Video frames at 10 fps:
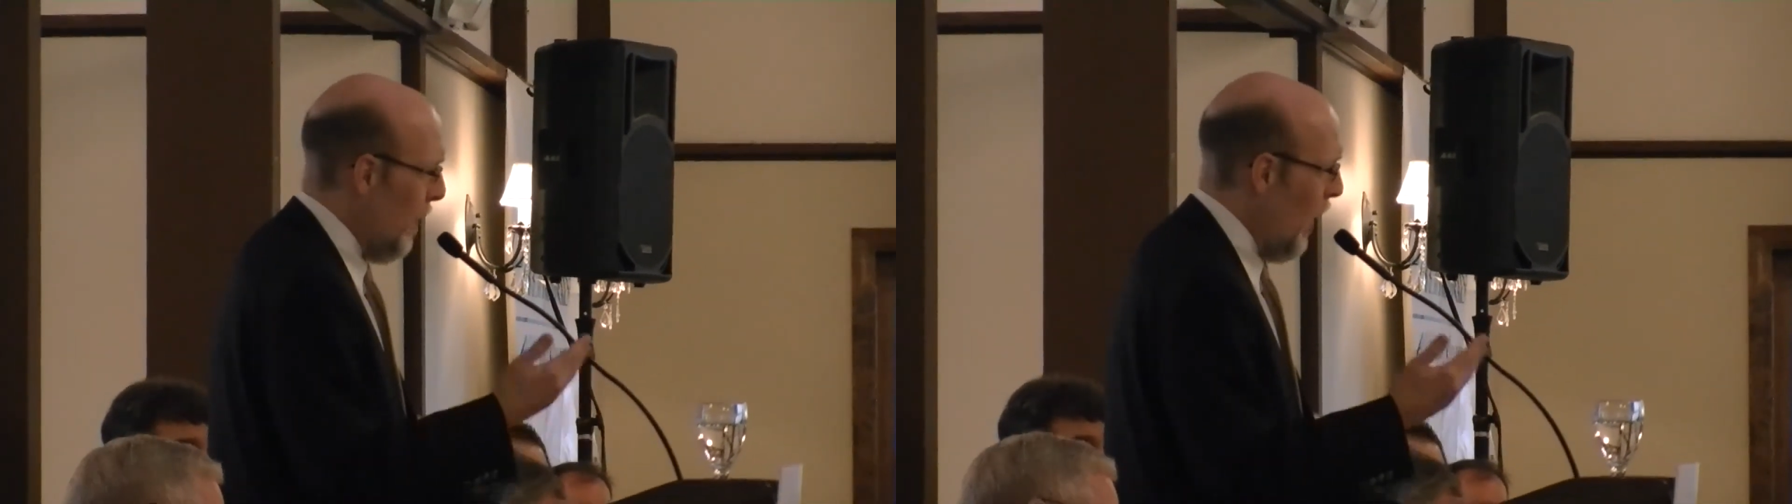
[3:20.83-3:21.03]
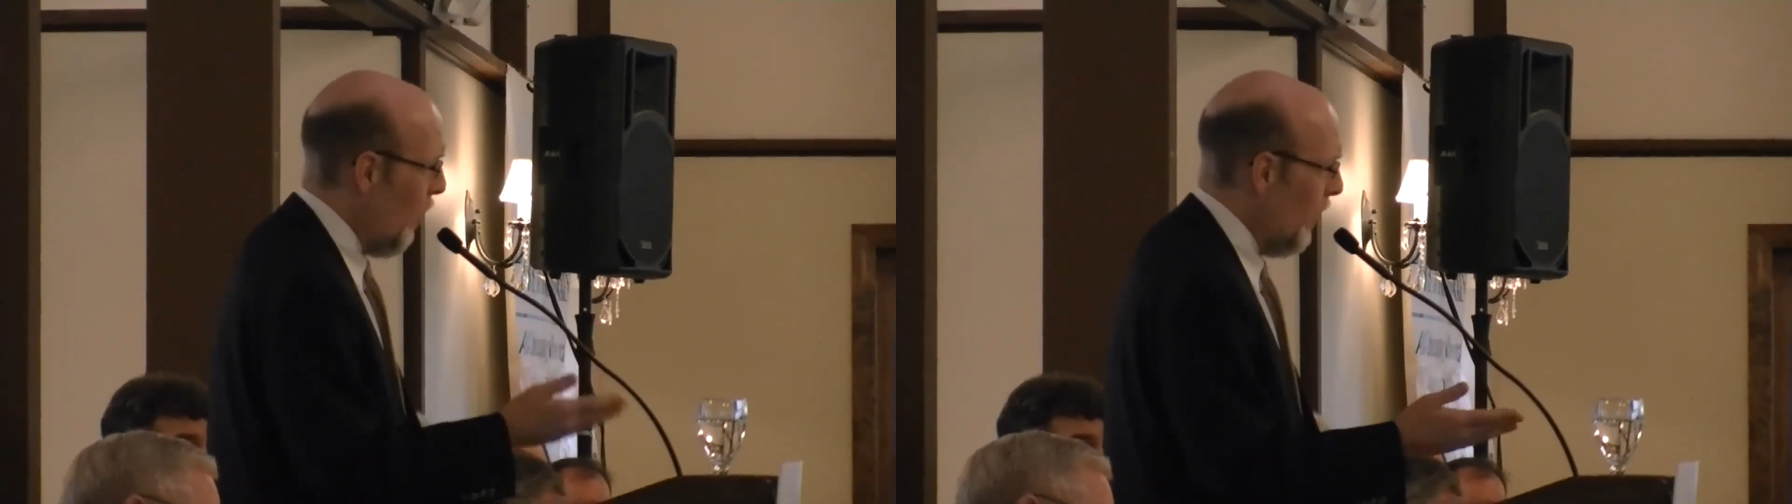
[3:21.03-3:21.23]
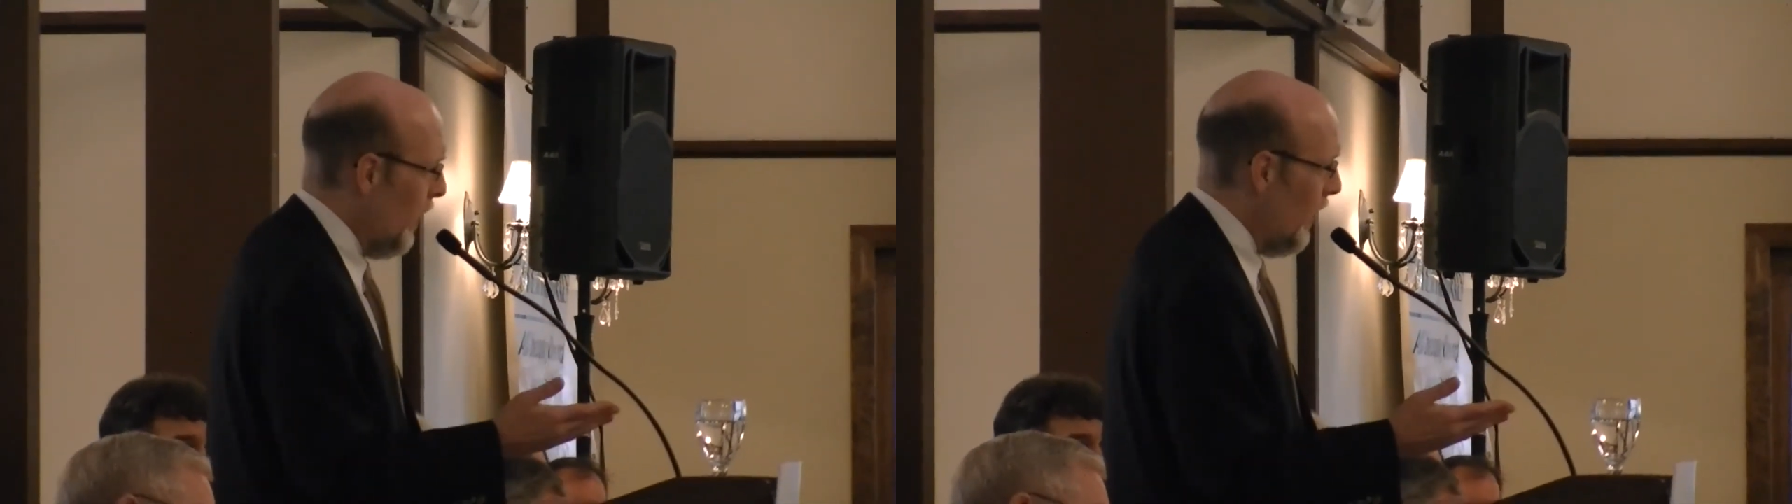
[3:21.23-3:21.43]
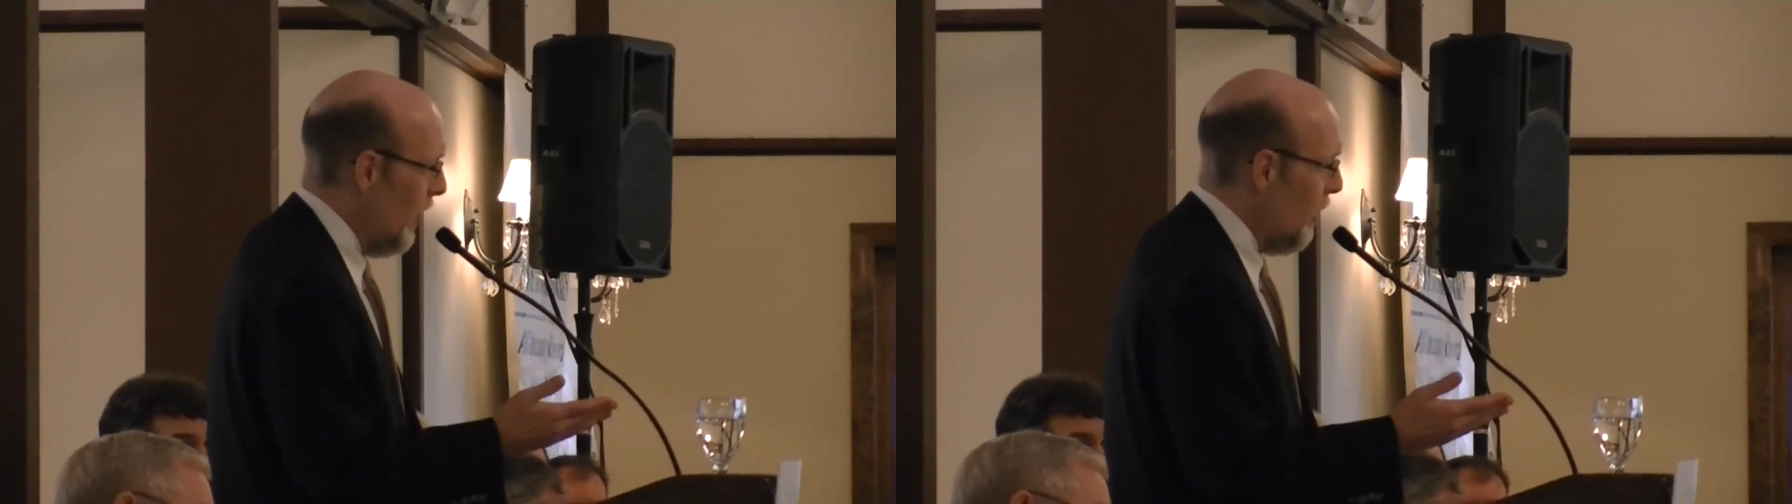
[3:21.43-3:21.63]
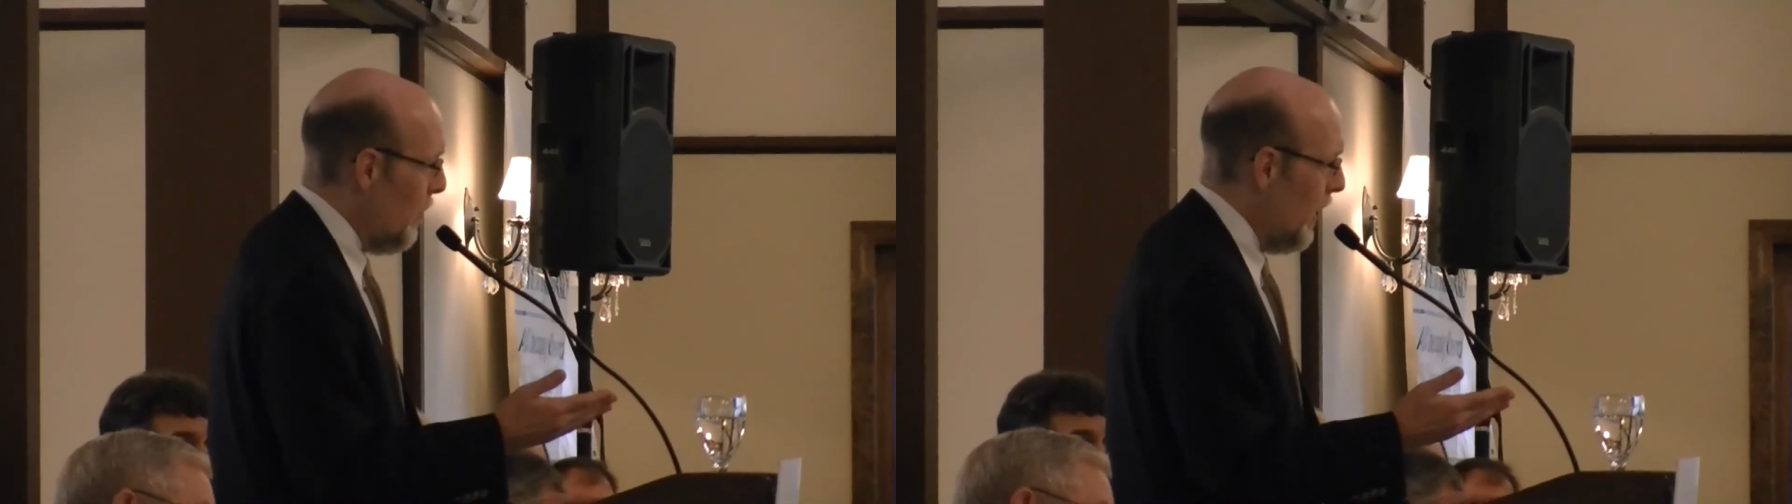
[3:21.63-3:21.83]
power that
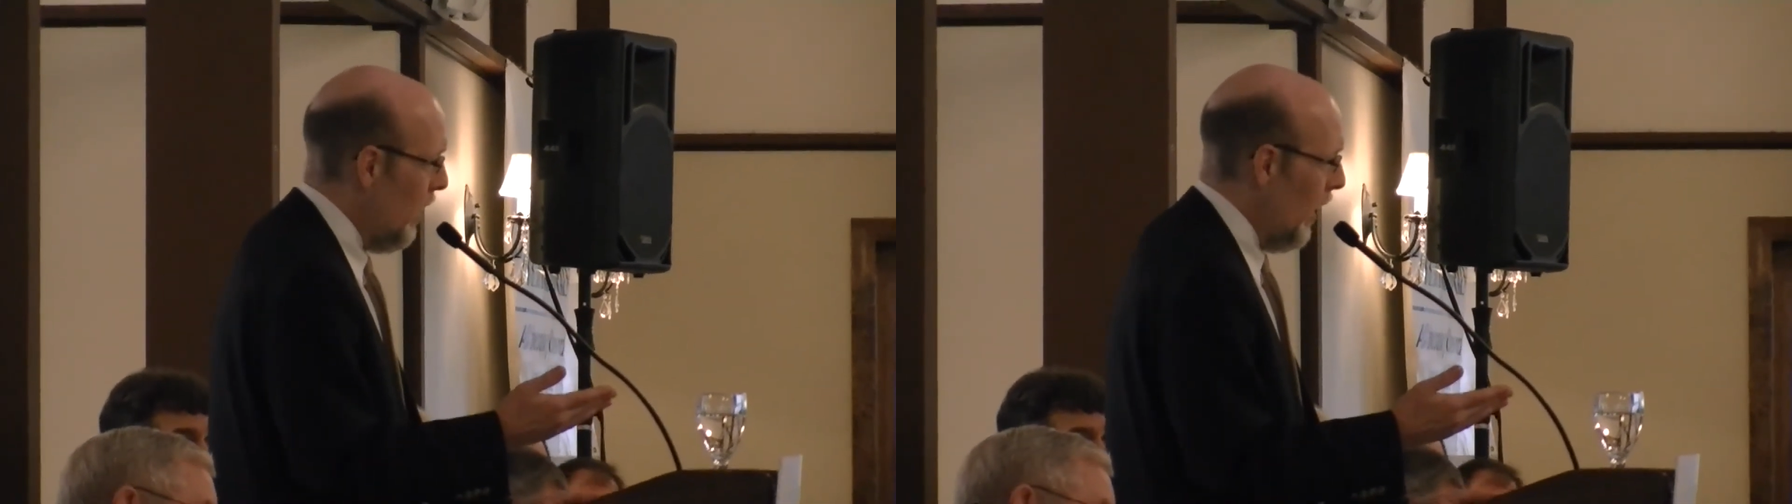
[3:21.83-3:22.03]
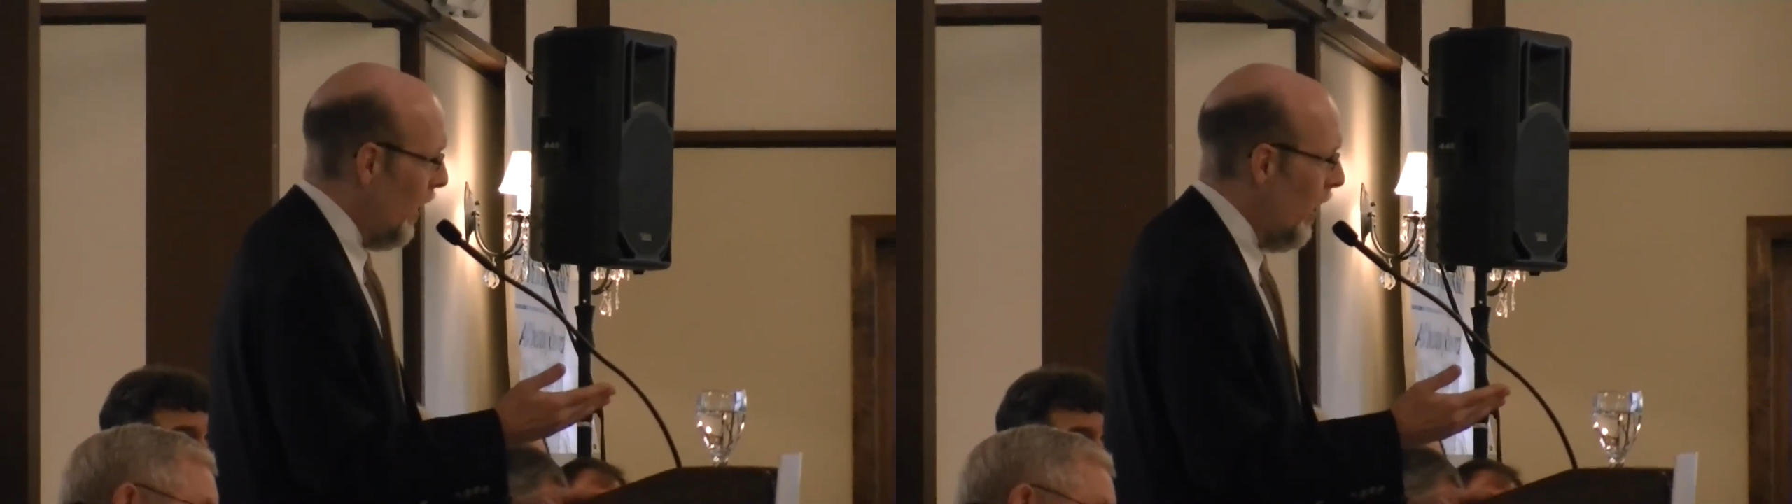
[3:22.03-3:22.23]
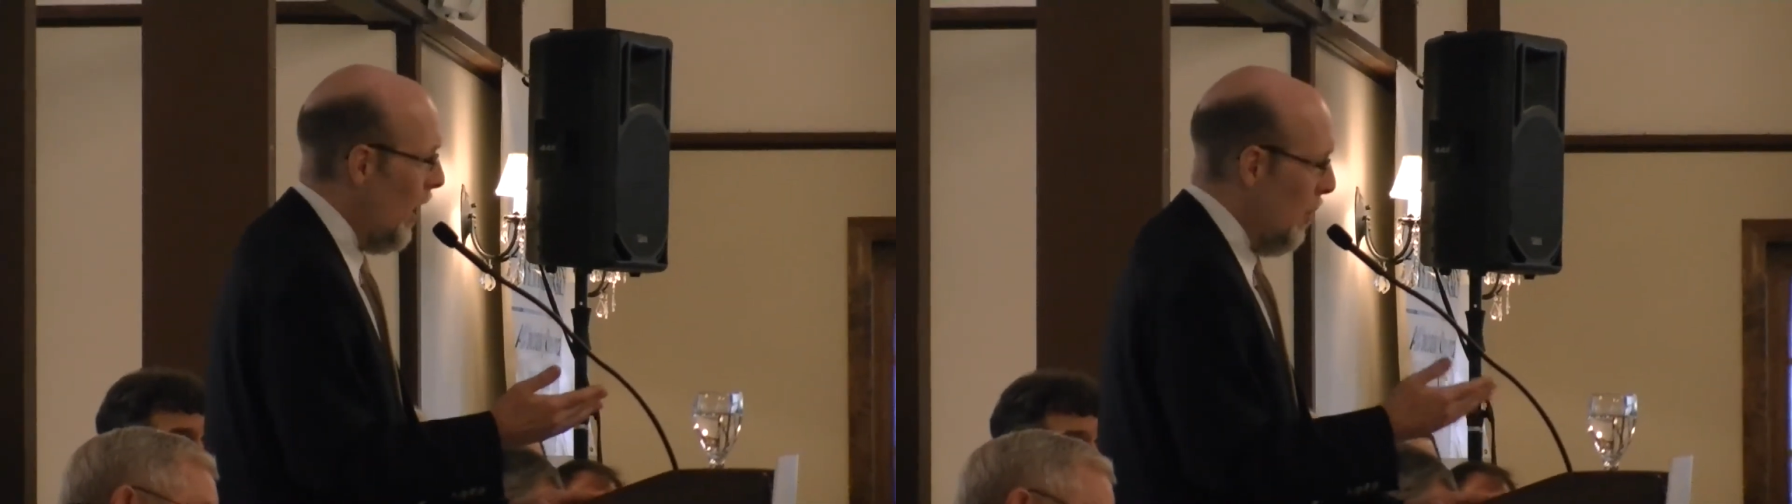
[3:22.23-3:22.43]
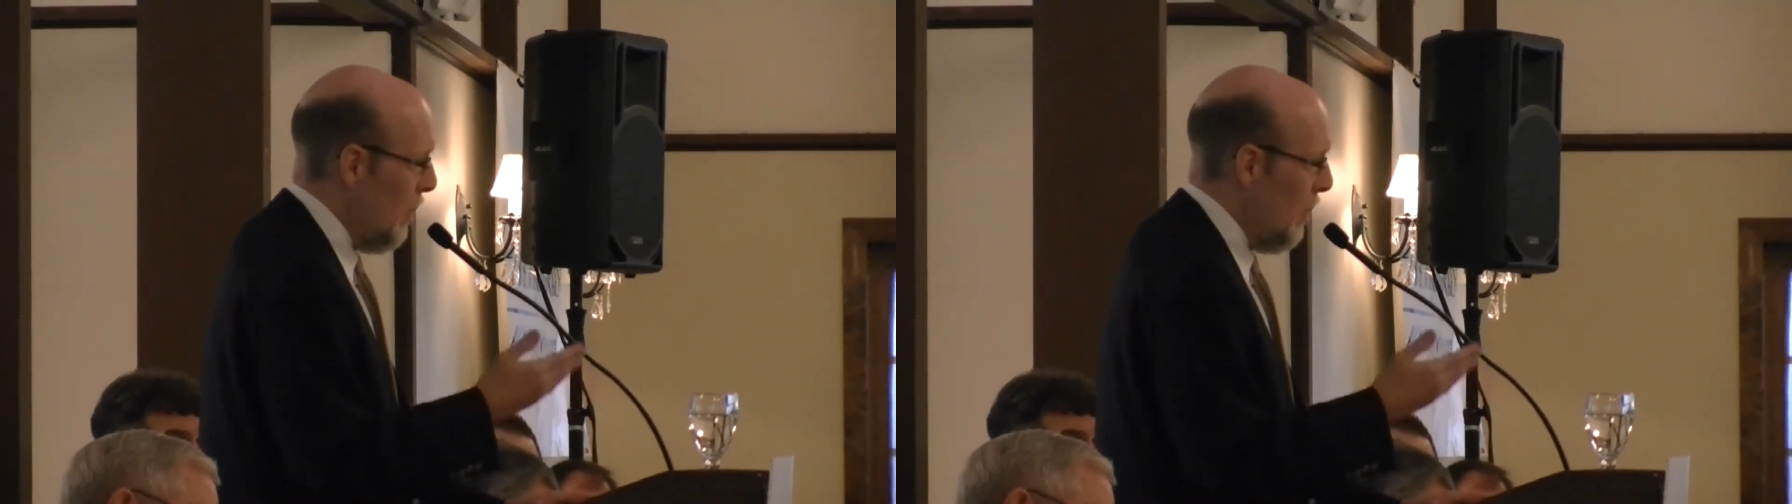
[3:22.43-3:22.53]
need to be done.